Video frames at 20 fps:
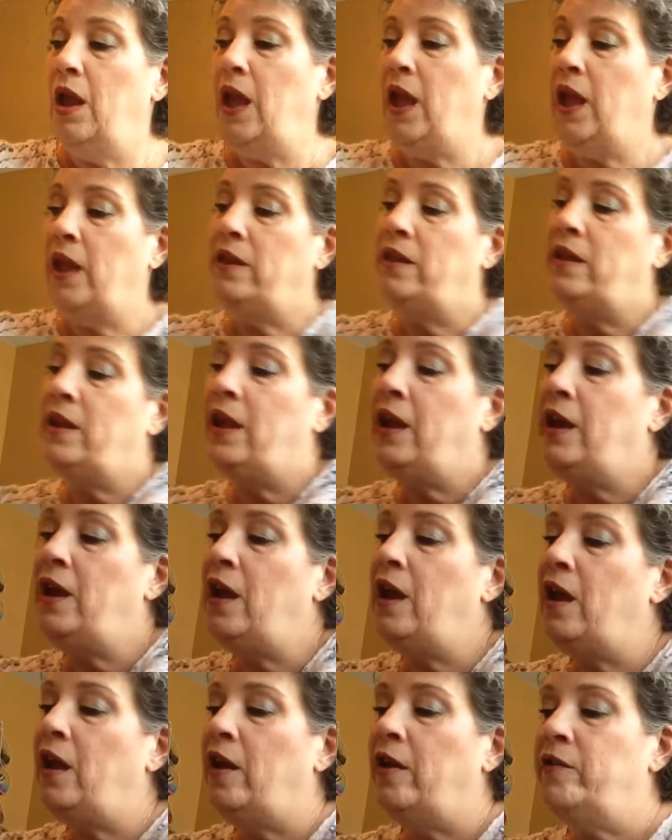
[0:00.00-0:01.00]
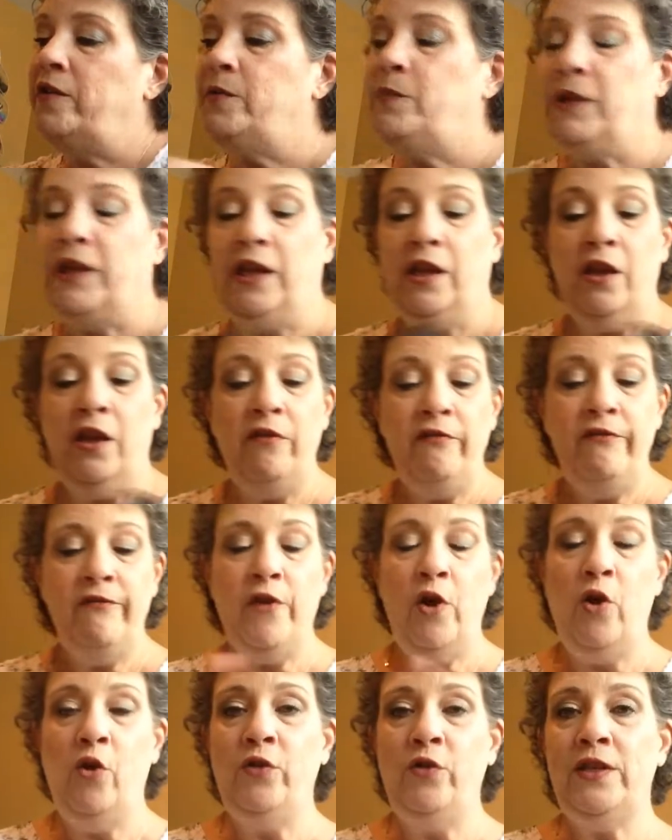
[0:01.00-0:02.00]
And then, speaking of
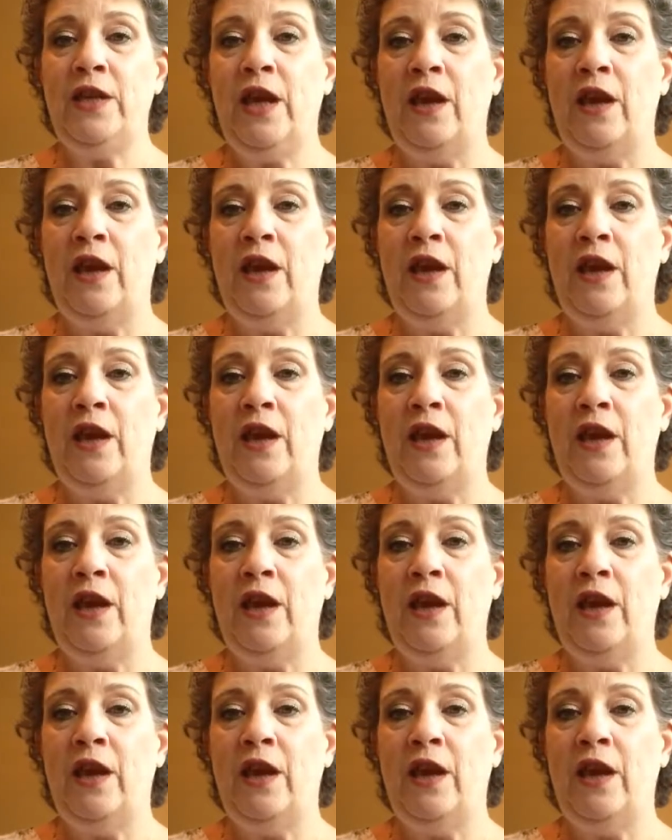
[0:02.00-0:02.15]
phones,